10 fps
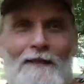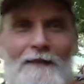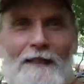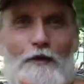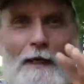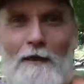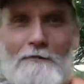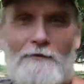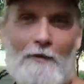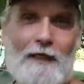
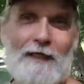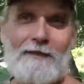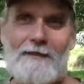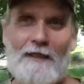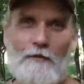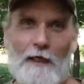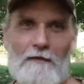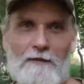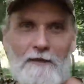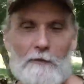C12, okay?
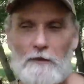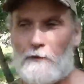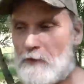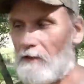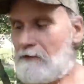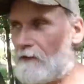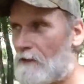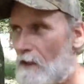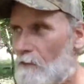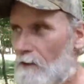C12 is the most prevalent
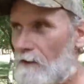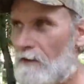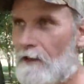carbon,